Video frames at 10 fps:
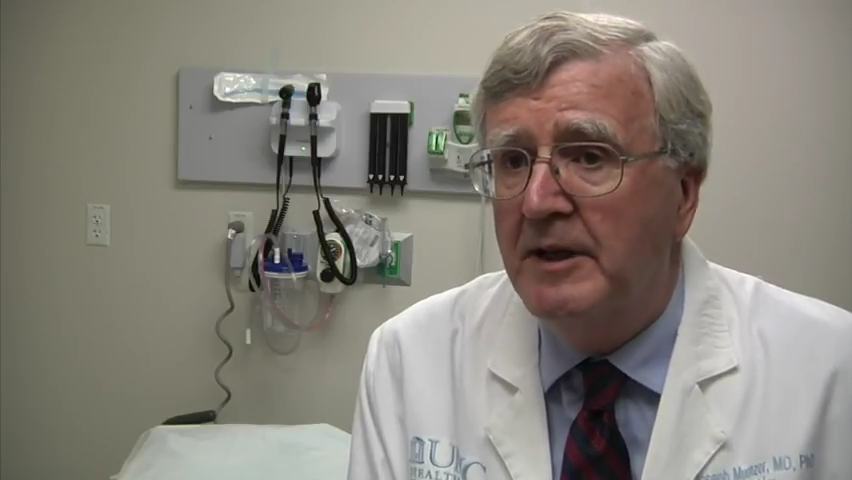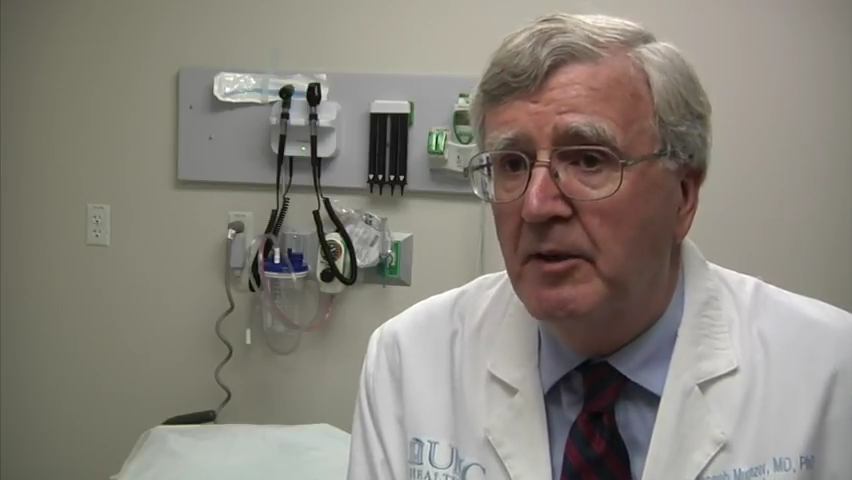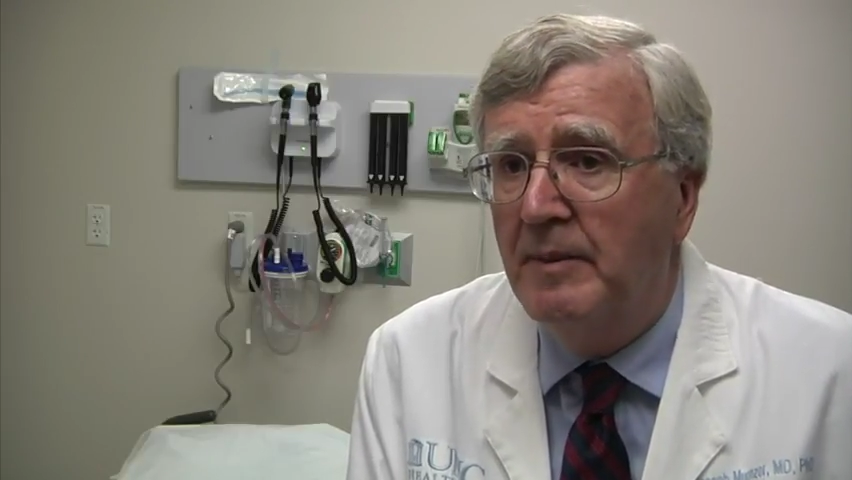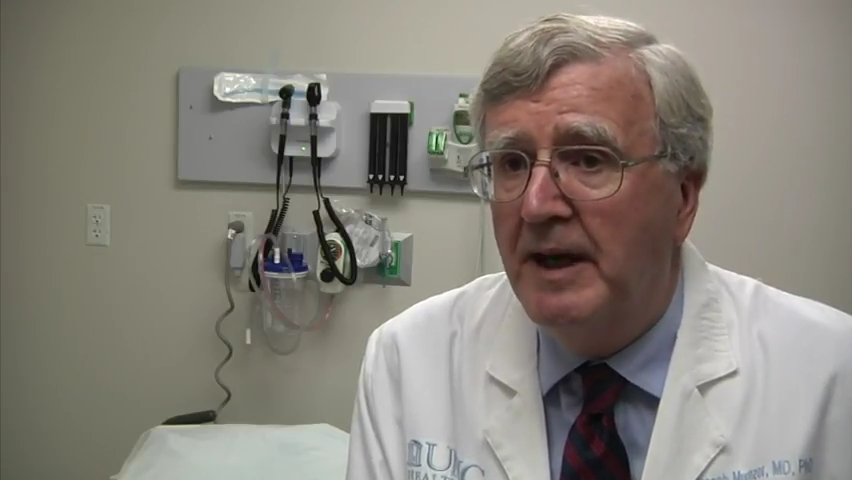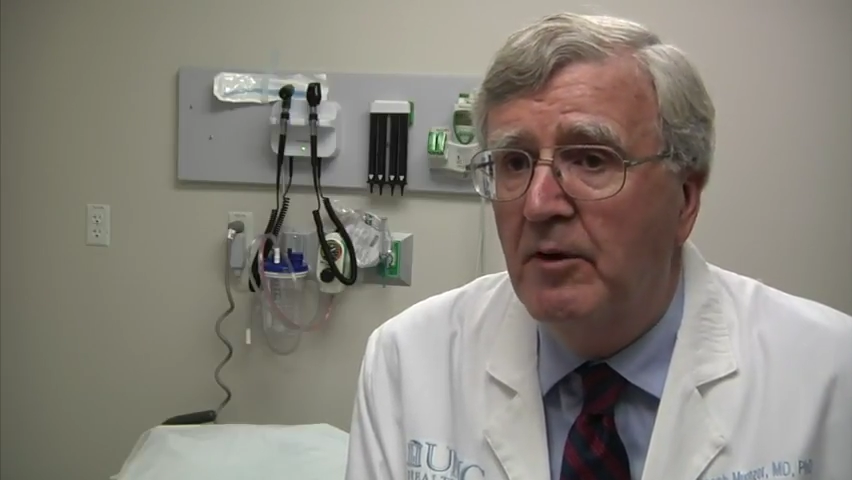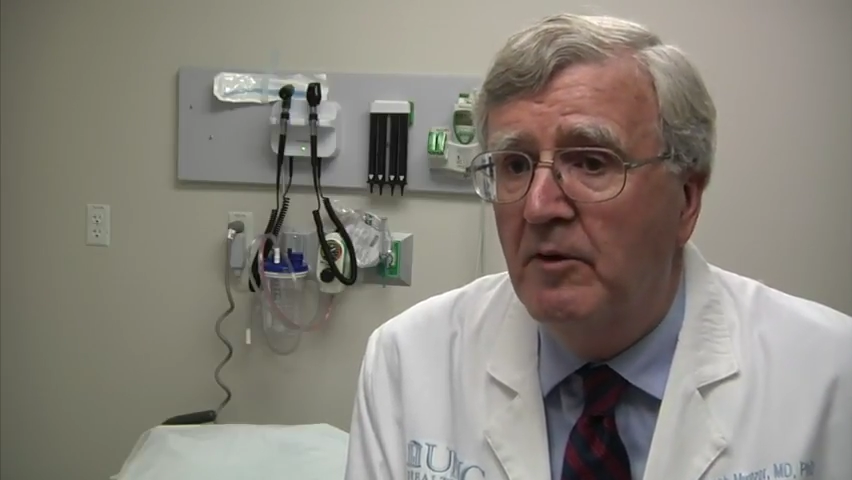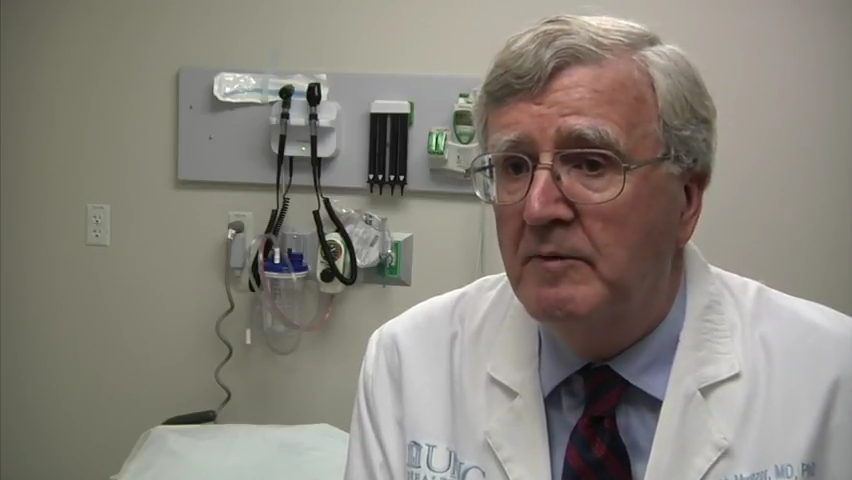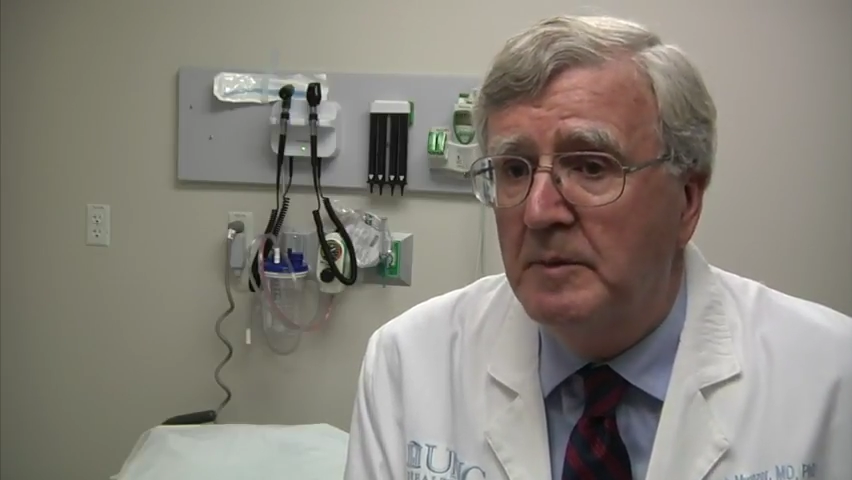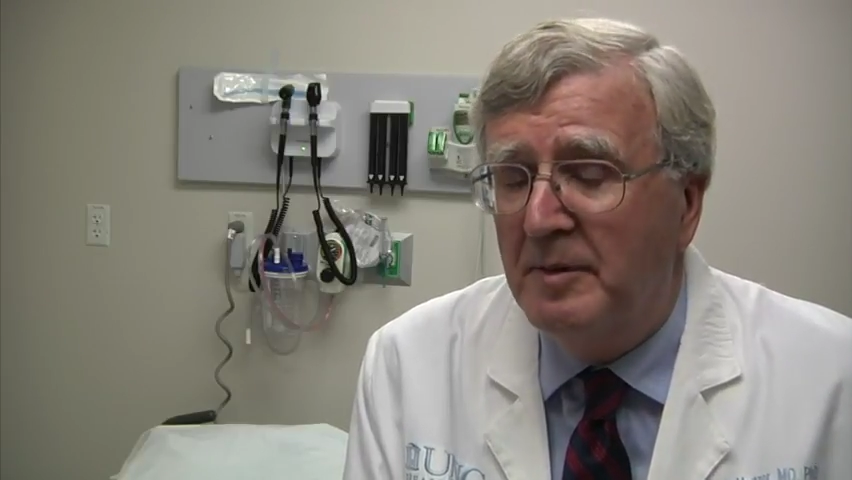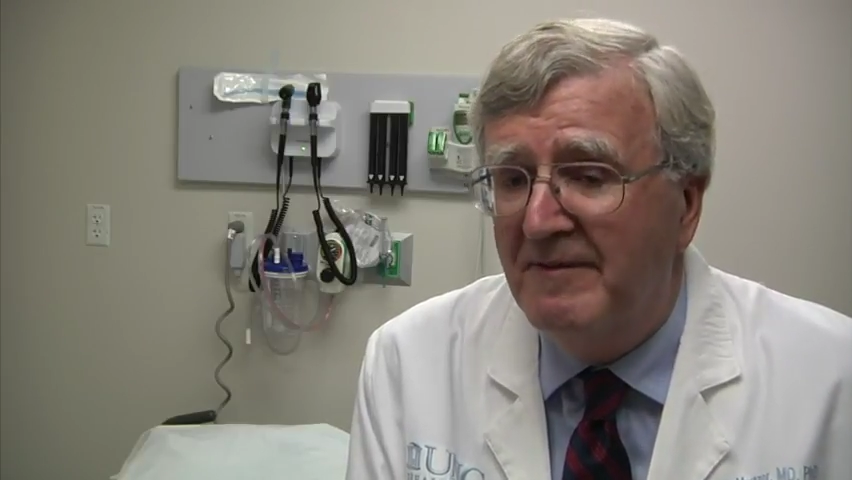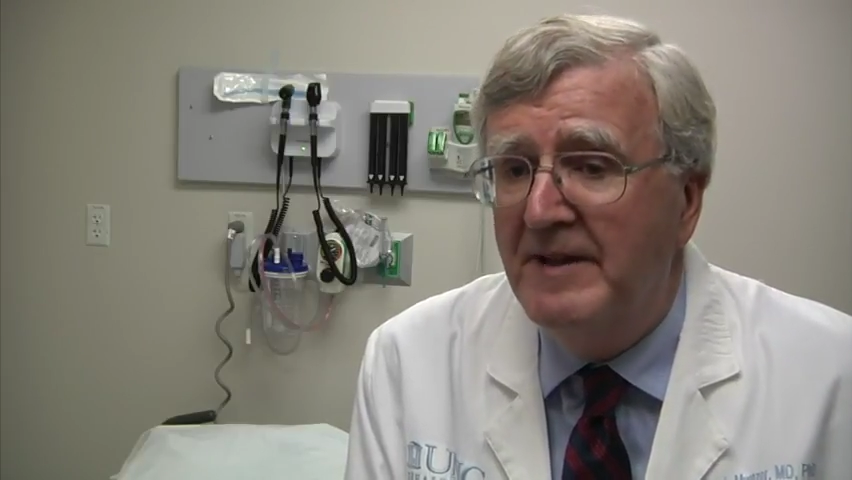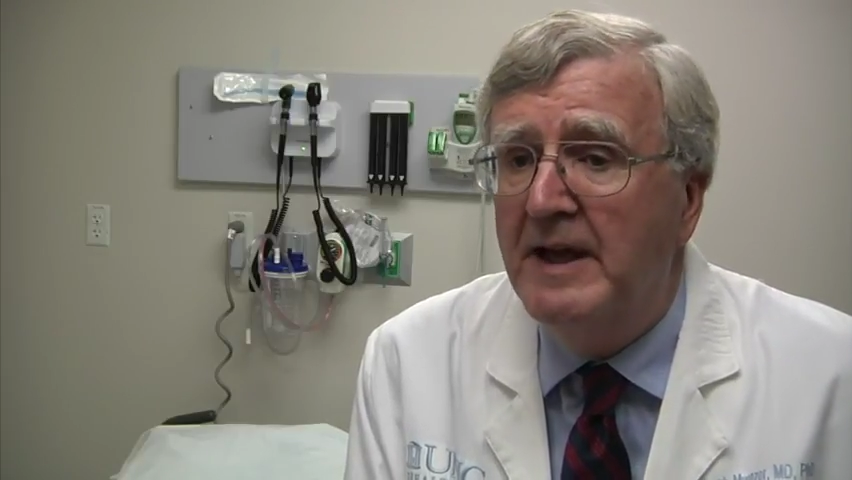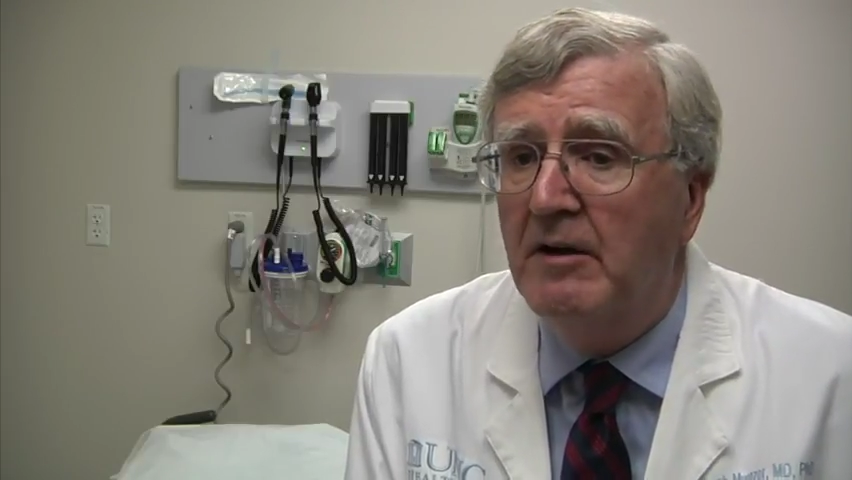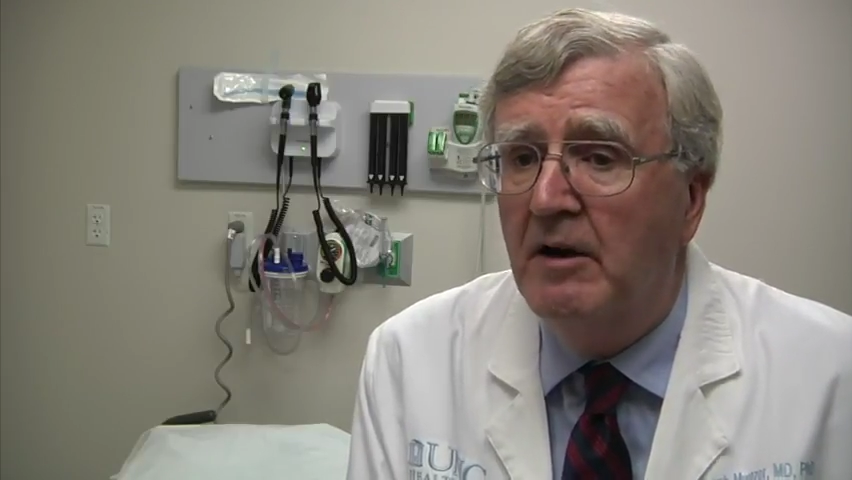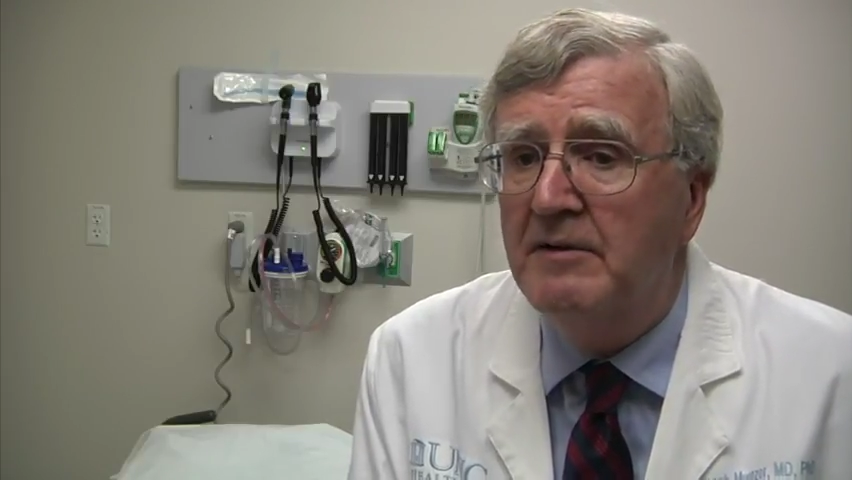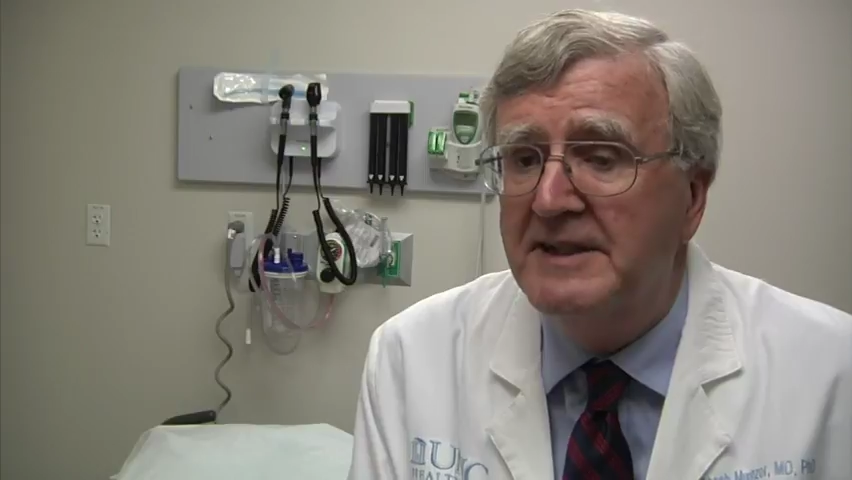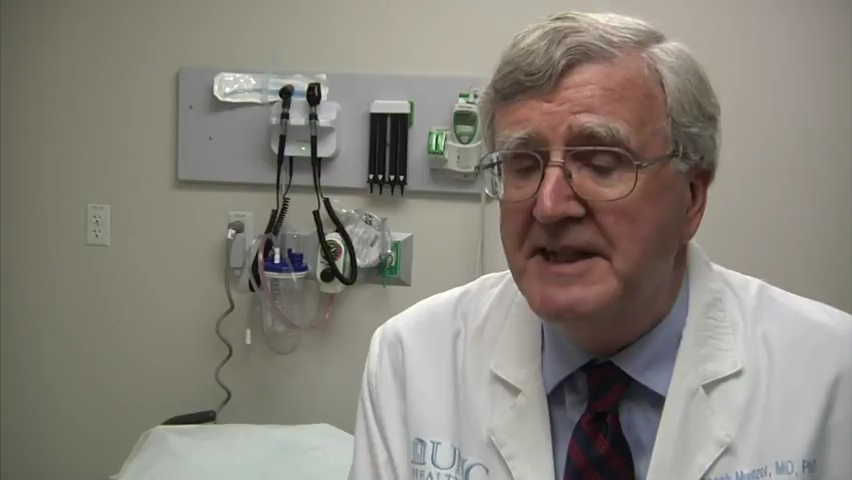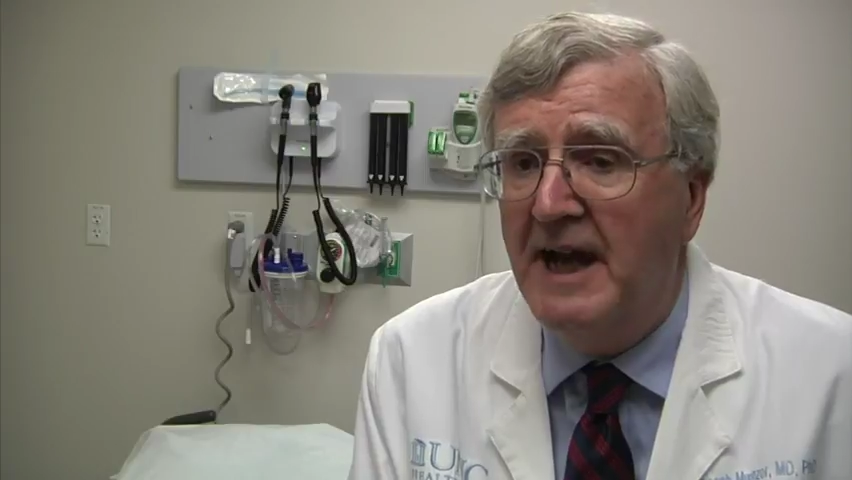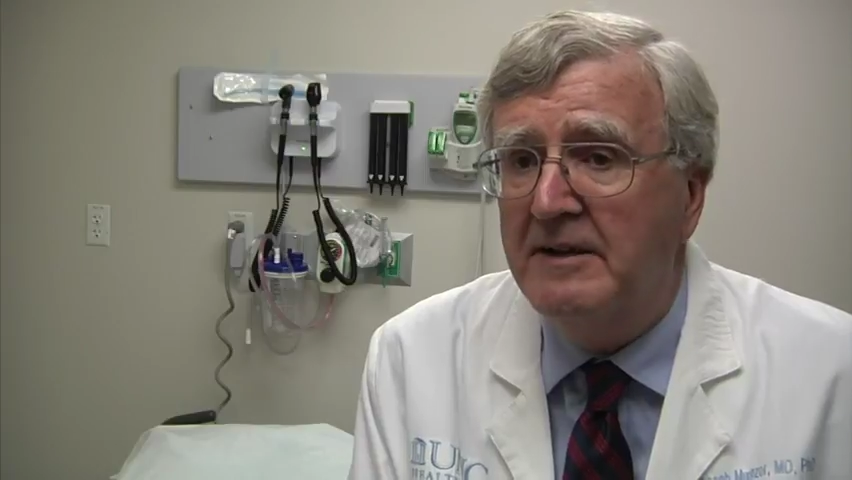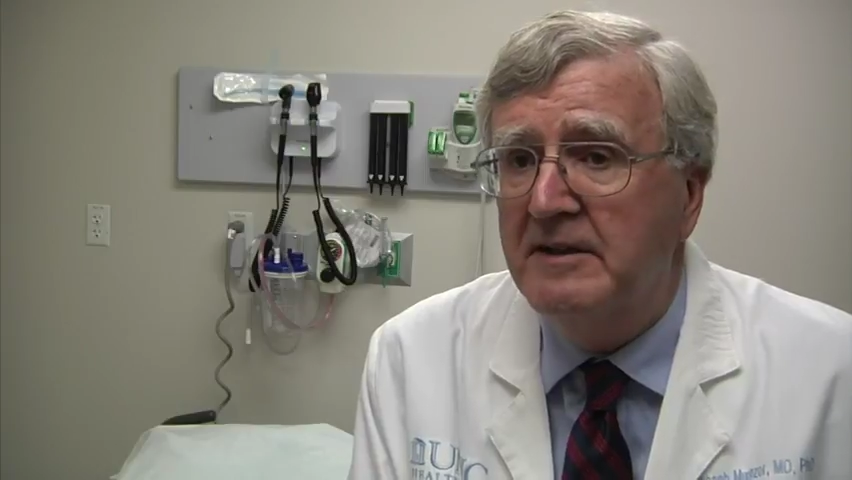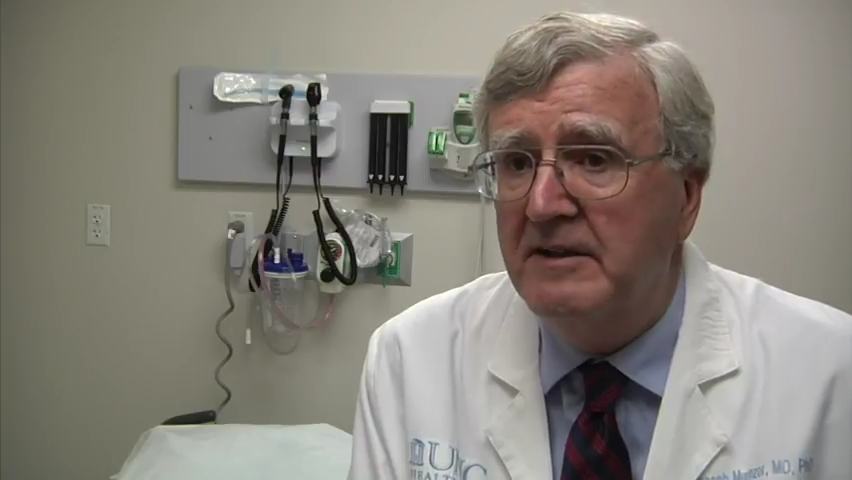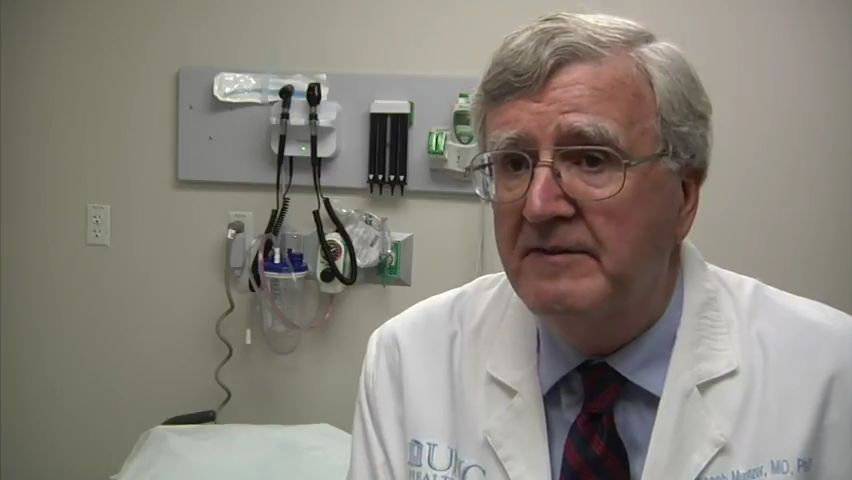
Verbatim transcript: thereby hopefully prevent all the toxic